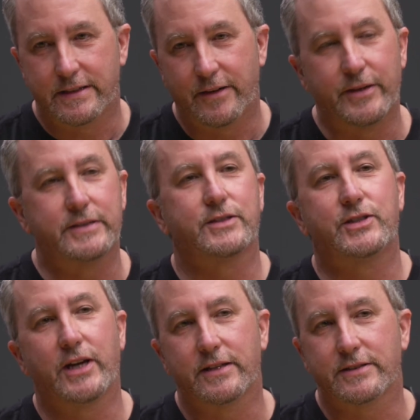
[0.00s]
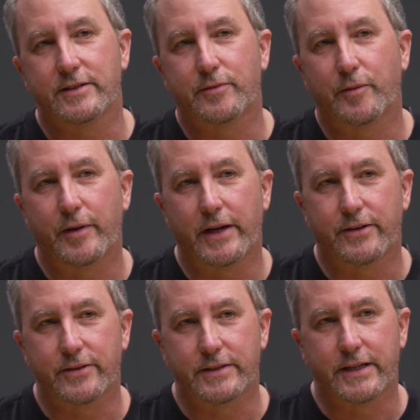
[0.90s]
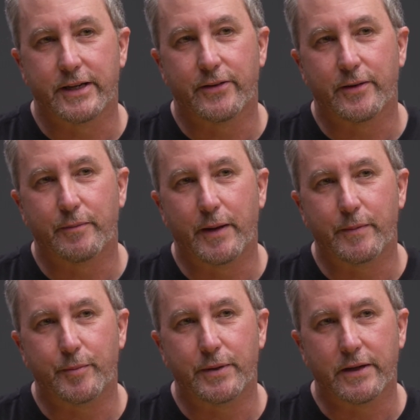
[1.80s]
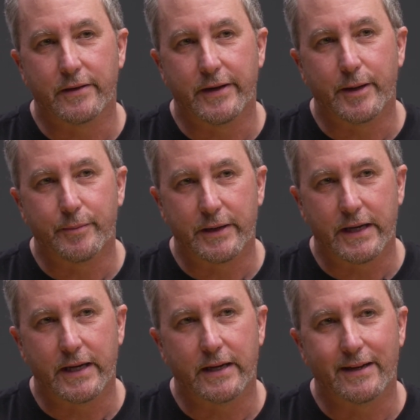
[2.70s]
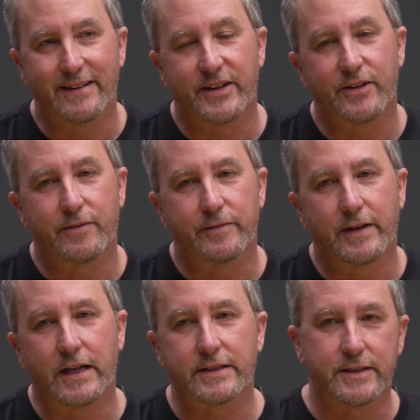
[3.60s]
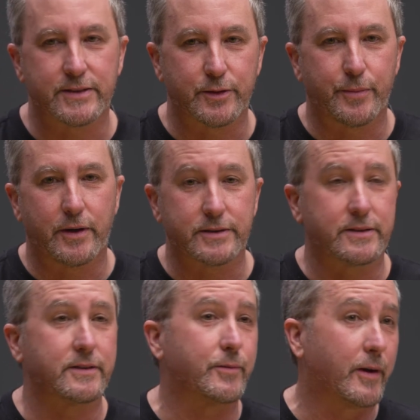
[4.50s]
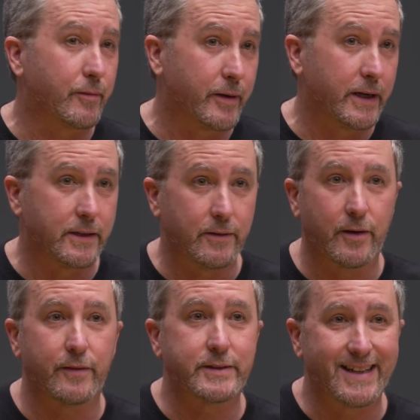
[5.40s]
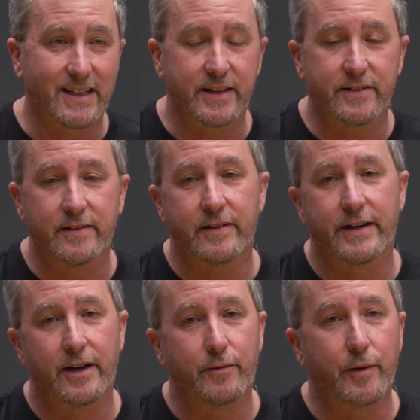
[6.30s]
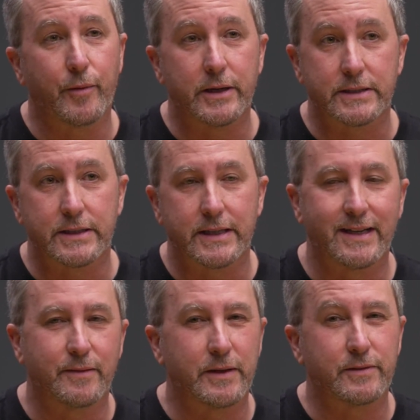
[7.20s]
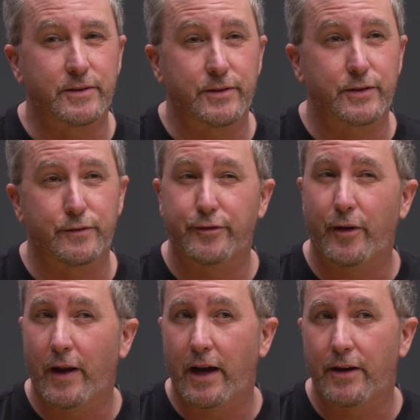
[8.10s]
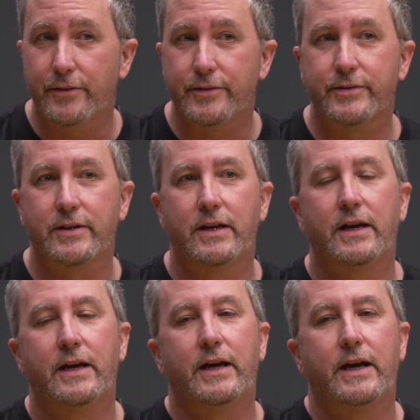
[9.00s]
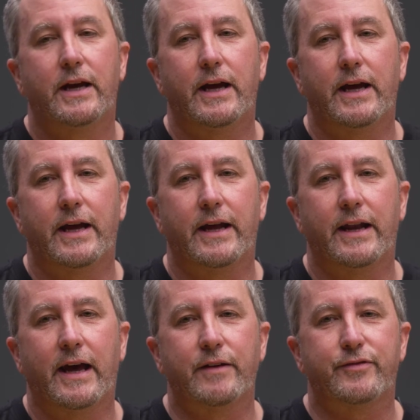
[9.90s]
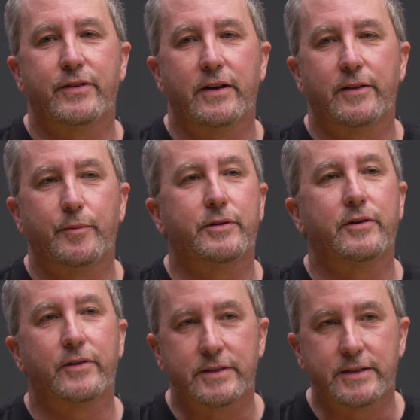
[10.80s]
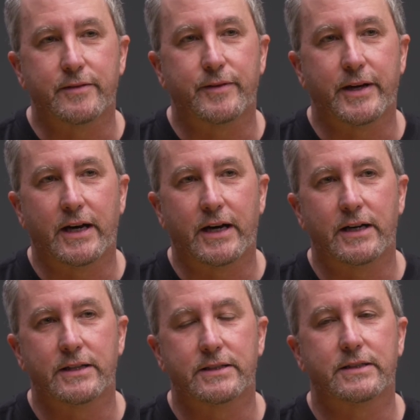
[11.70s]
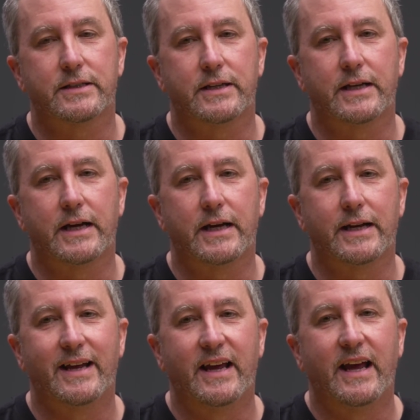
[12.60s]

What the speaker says: there is a chance this will really continue and maybe build up again. You know, the lessons of Boston's were great. They were a lot of technical and how we work together, but it was also fallouts. And I felt the purity of the heart that